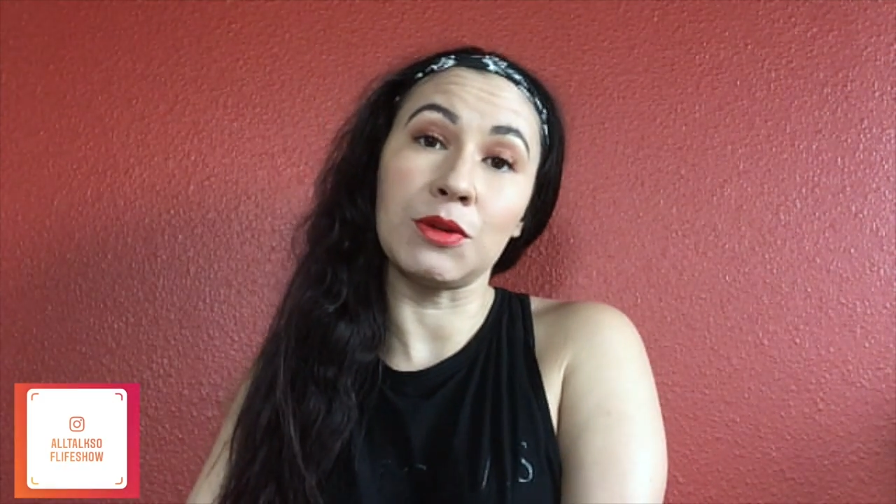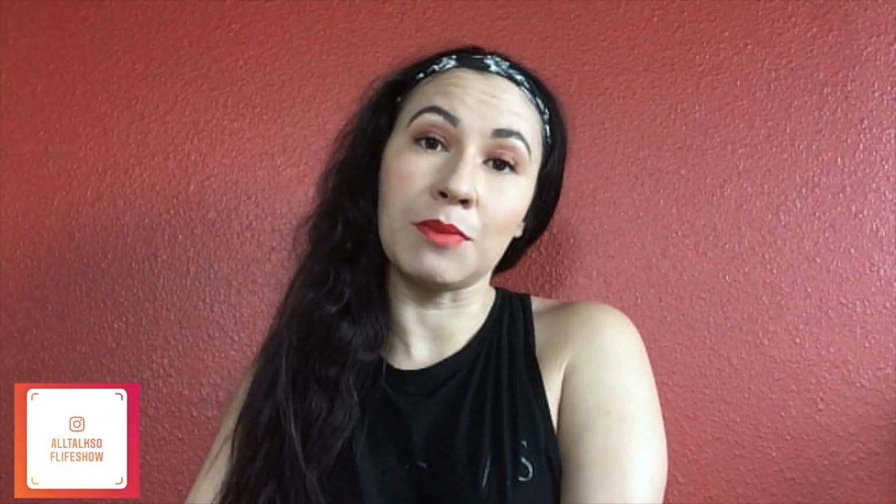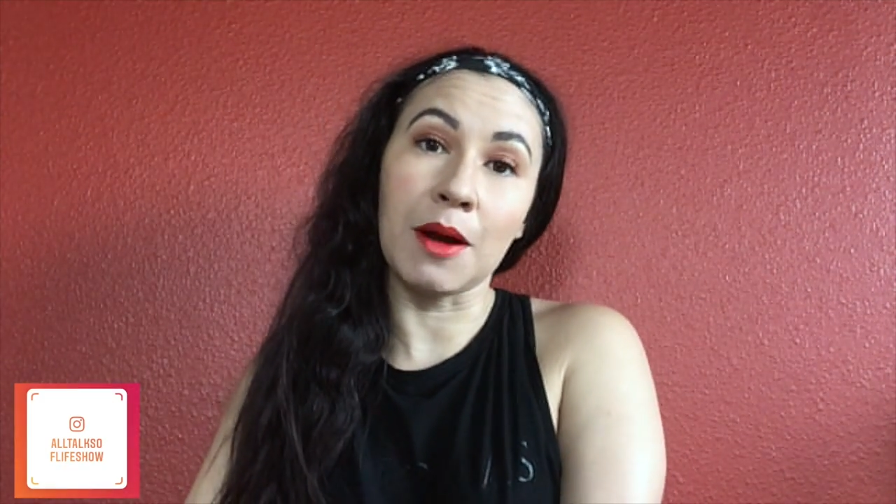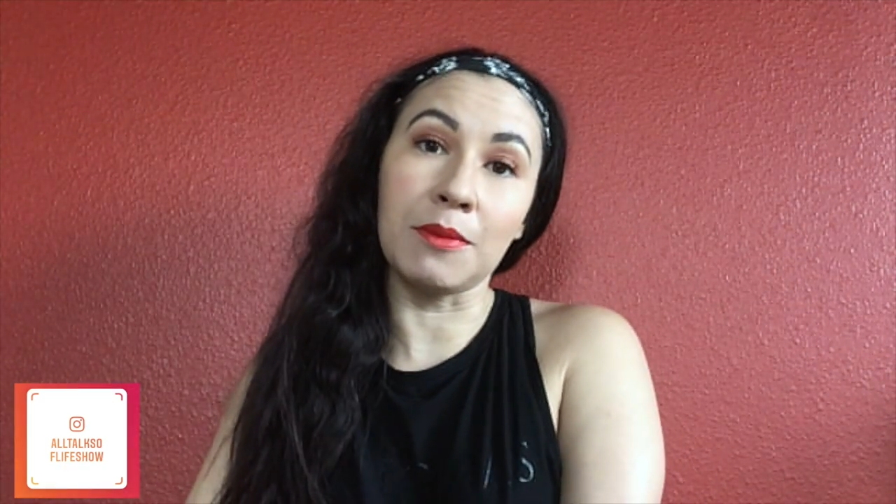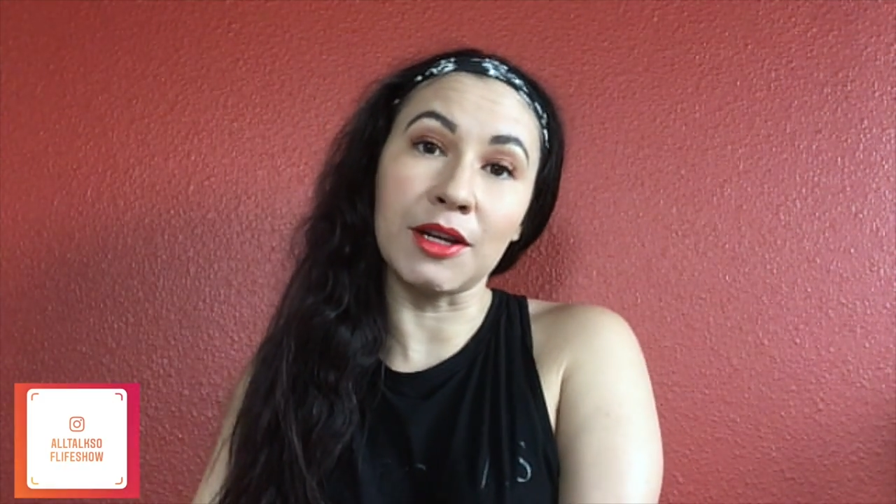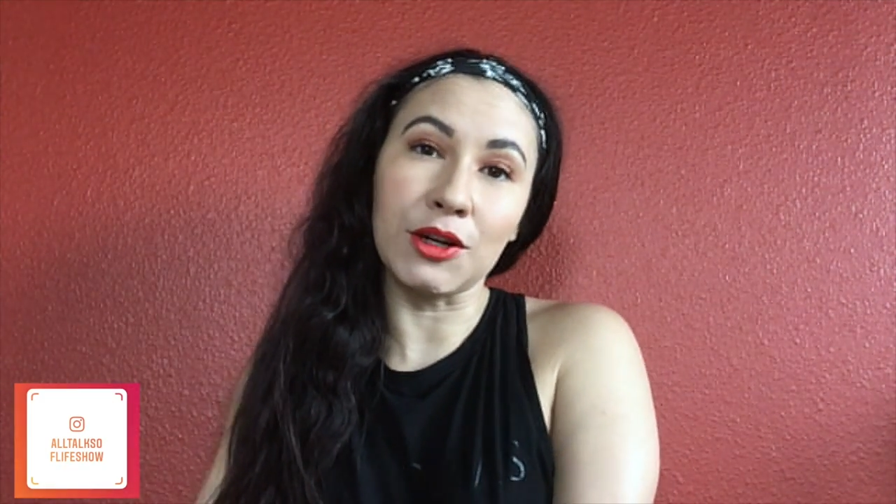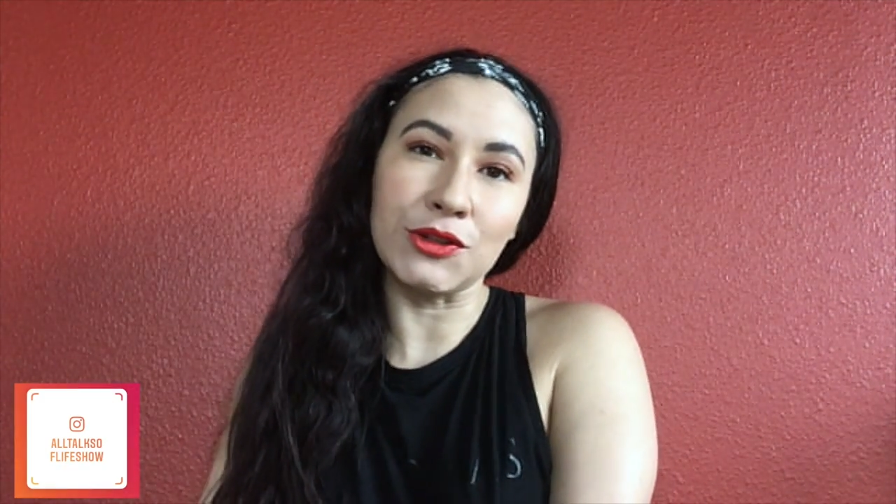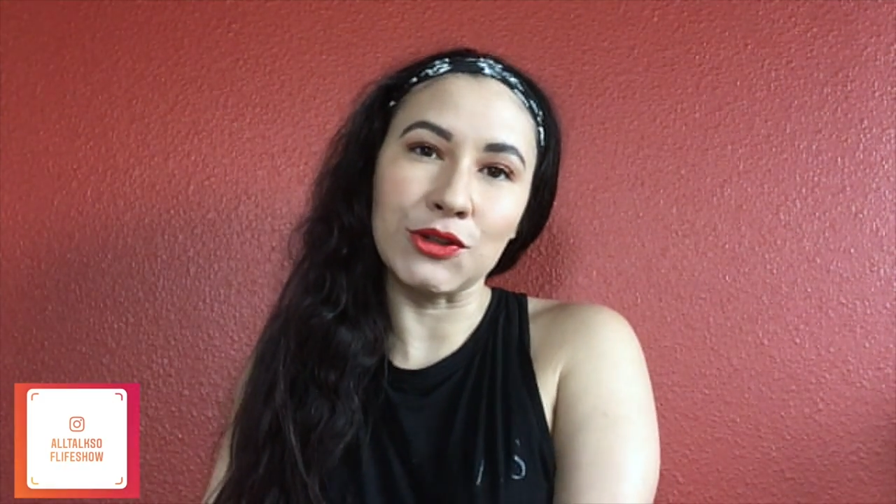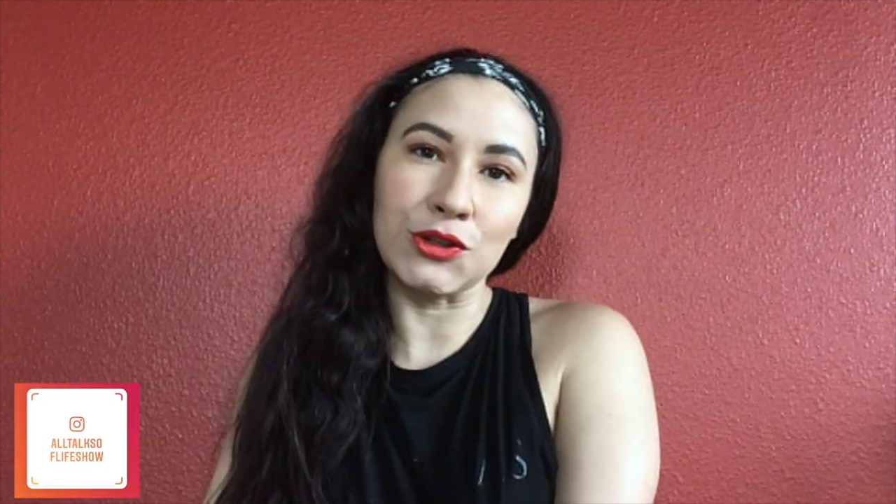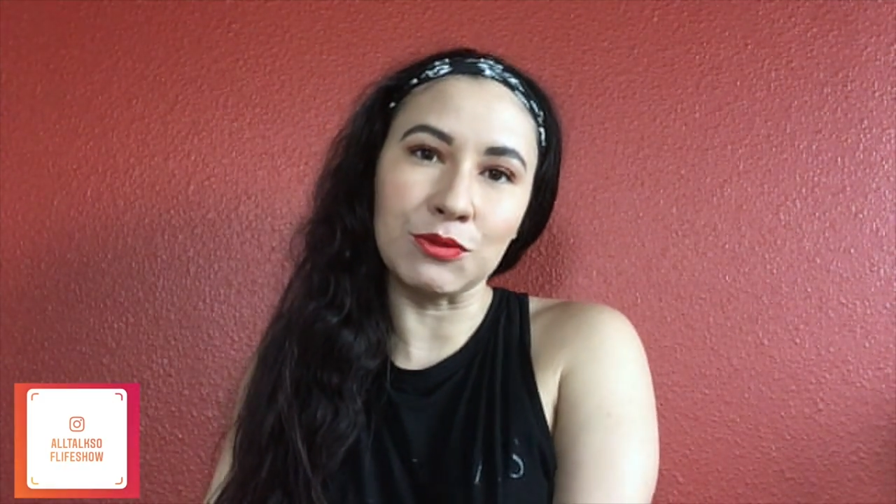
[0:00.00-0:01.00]
public on
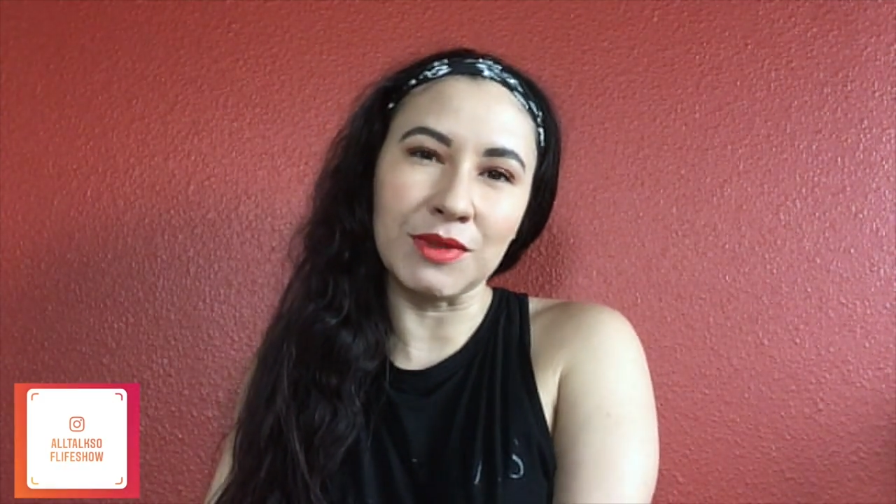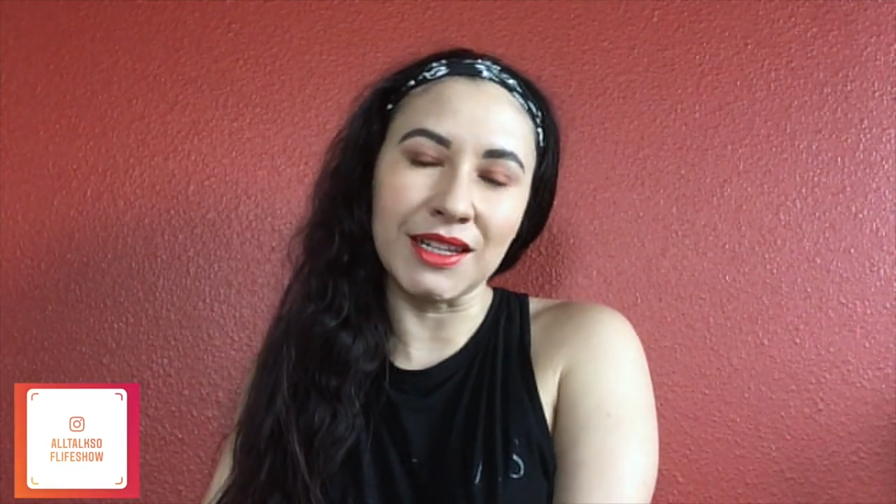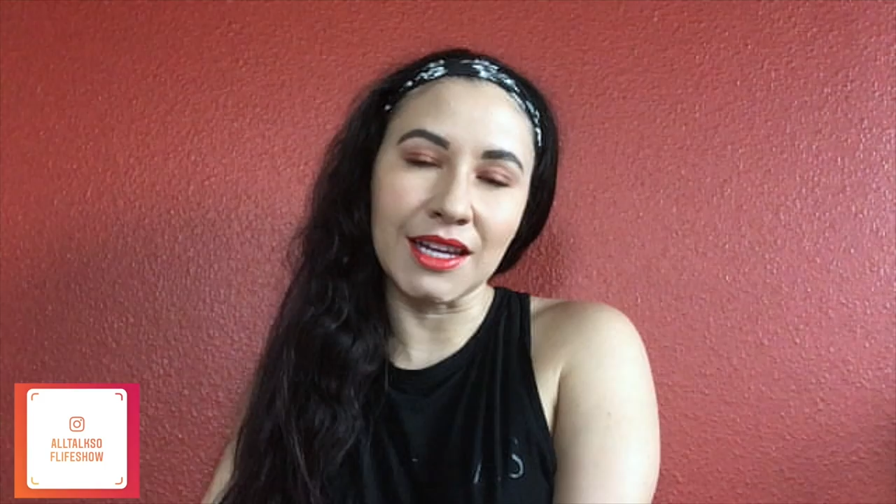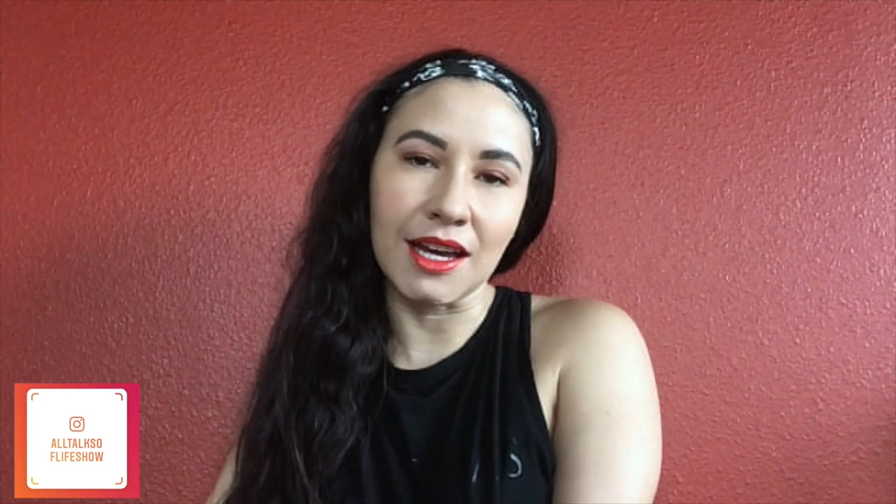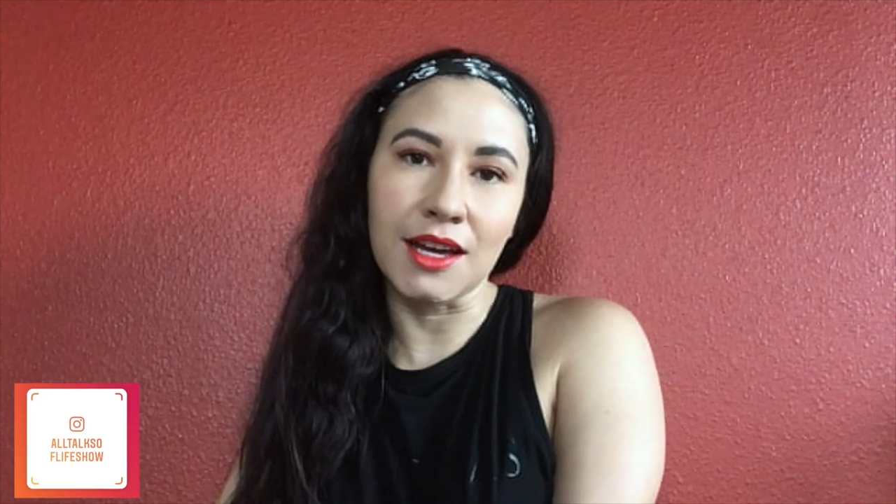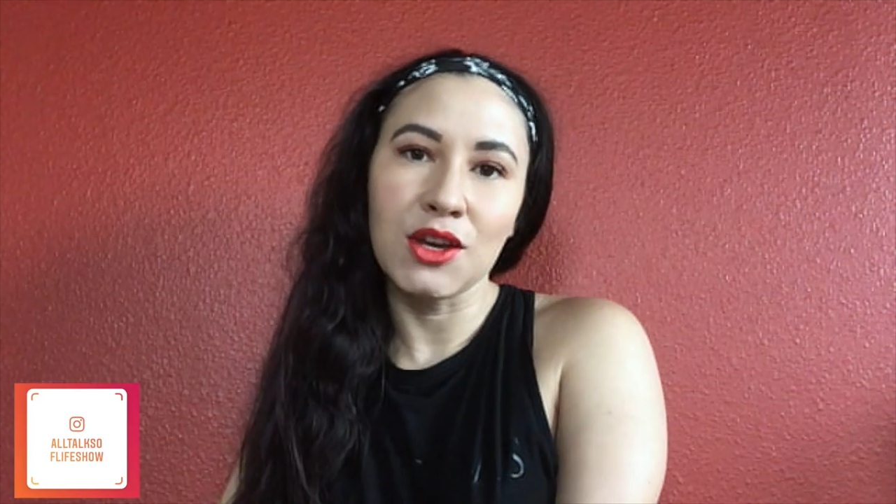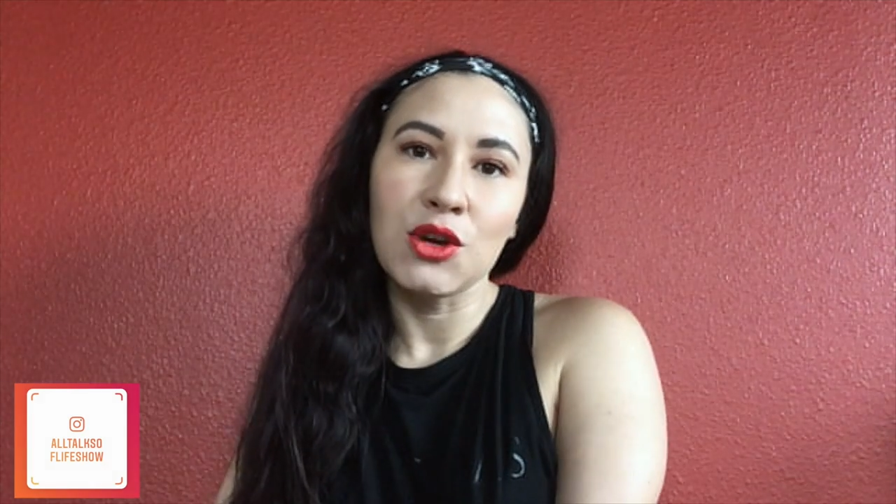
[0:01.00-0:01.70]
social media